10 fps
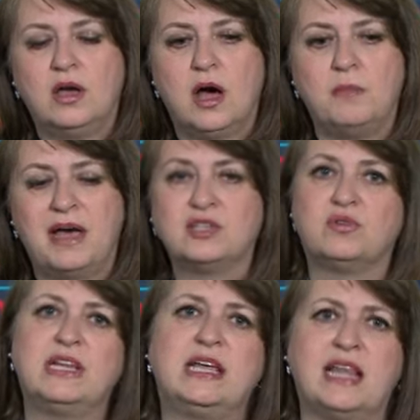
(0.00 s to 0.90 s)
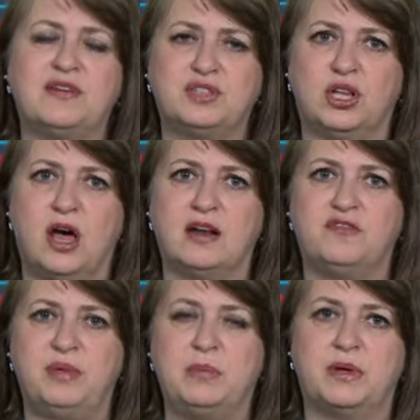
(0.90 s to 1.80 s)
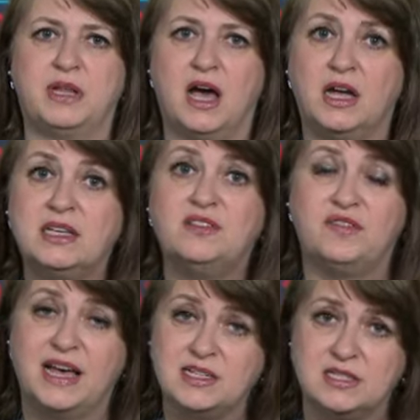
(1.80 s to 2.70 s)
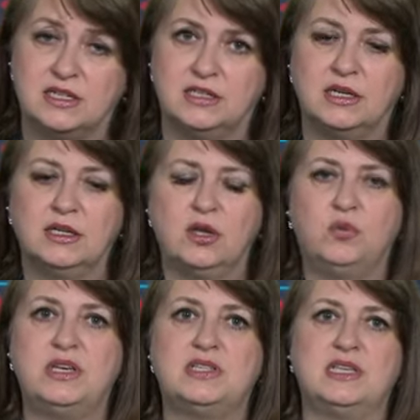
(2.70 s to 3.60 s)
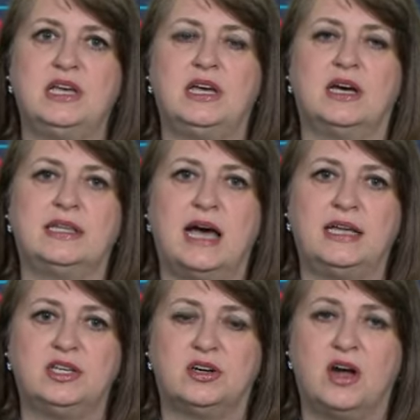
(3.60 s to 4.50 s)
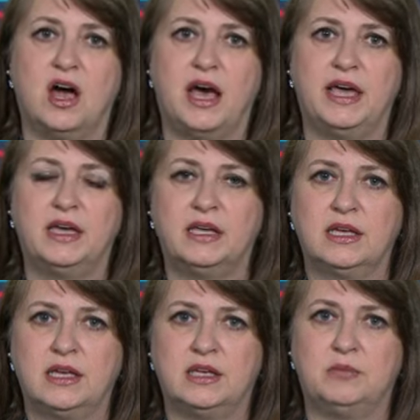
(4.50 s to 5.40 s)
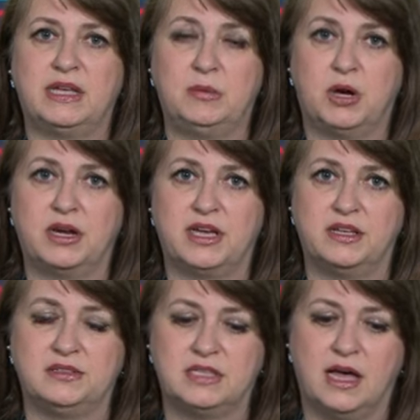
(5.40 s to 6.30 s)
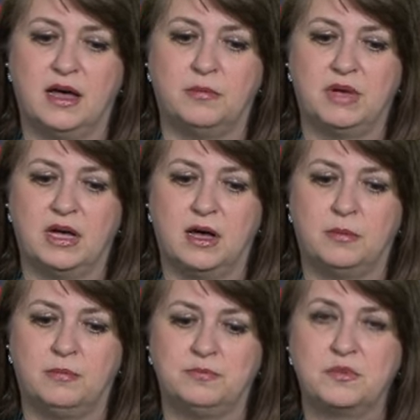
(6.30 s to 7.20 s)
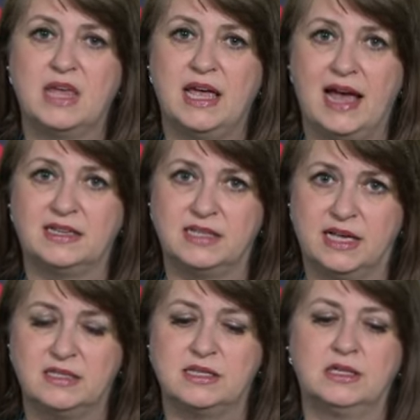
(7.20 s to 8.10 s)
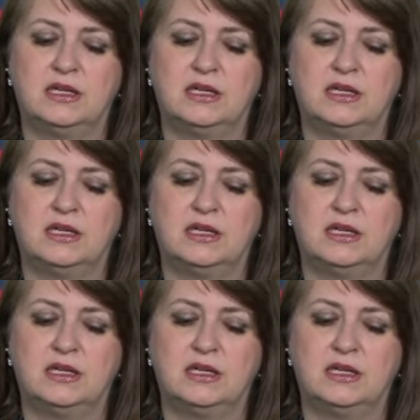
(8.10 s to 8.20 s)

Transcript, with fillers: um, has really left a lot of people uninvested. We see a nine-year high in money market um, um, assets.